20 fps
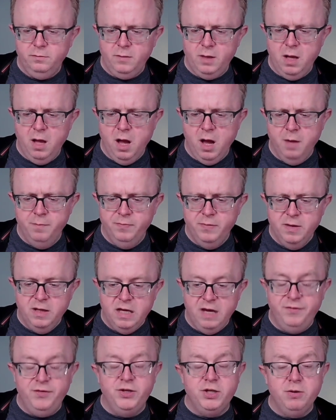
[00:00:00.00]

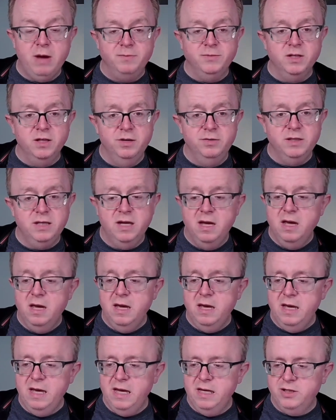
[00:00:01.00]
If you do happen to lose it,
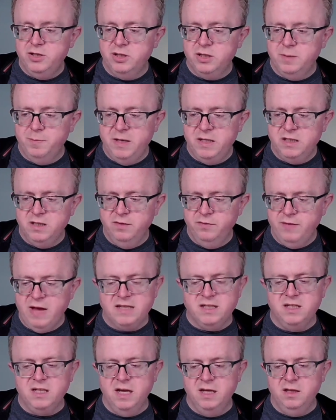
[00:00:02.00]
it's just a piece of
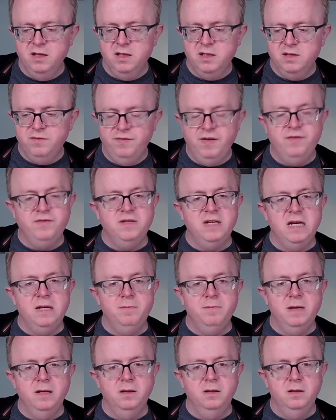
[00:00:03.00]
acetate that's
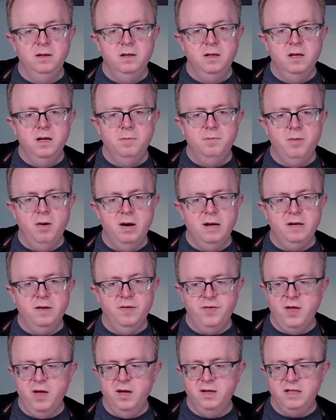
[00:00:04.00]
15mm by
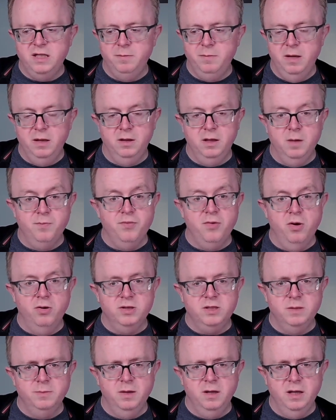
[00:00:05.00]
30mm
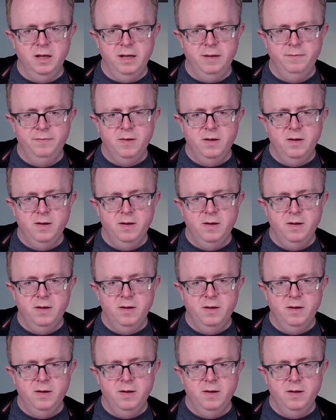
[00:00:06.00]
approximately.